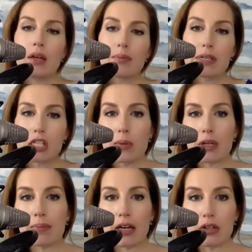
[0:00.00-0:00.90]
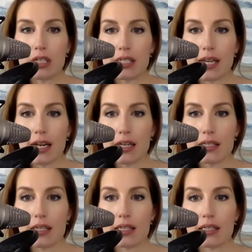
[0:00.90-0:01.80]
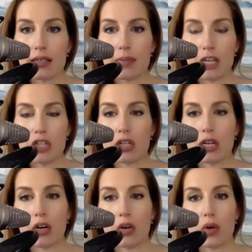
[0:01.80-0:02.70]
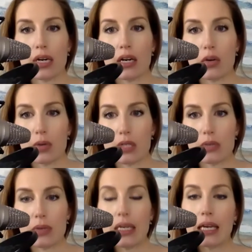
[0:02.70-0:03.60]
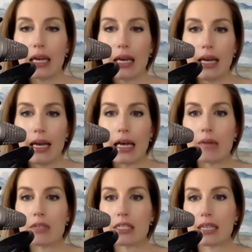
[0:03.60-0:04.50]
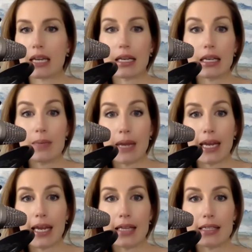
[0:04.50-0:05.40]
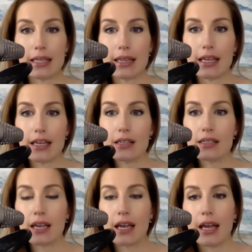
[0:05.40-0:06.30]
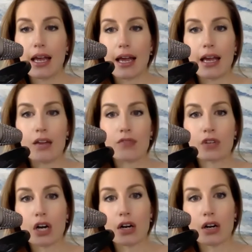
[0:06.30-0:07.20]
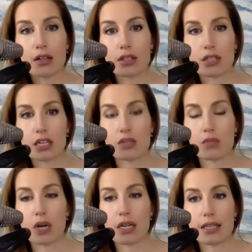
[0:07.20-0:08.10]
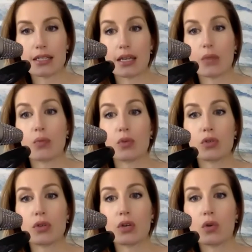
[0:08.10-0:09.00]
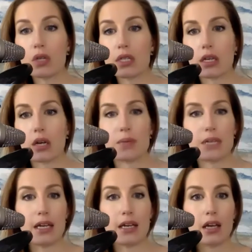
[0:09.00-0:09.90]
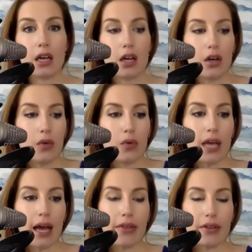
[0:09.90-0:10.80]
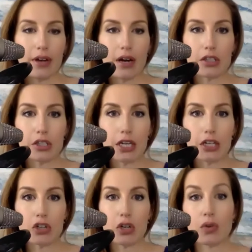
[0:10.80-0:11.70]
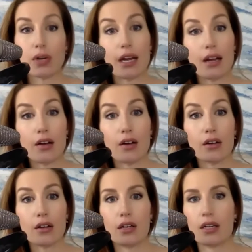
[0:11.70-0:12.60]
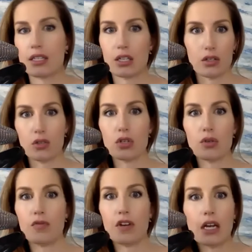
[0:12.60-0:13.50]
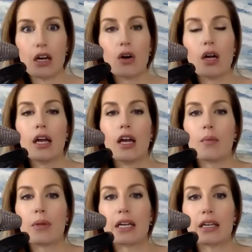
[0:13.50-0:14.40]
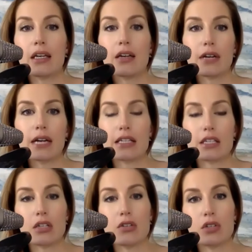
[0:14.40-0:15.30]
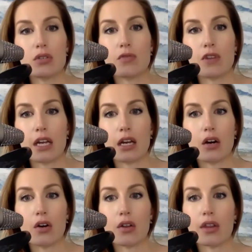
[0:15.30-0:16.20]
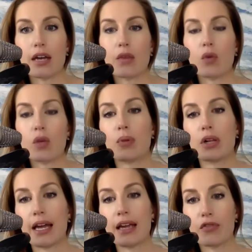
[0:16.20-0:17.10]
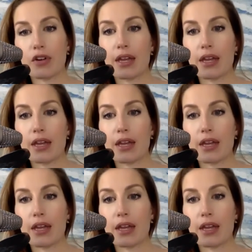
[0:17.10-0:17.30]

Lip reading: Potomac Medical Aesthetics as a patient care coordinator once a week, just to kind of keep my hands in things. And for our consultation process, like when we're doing cool sculpting, we had the doctor actually create it's a YouTube video, but he creates a YouTube video that we play for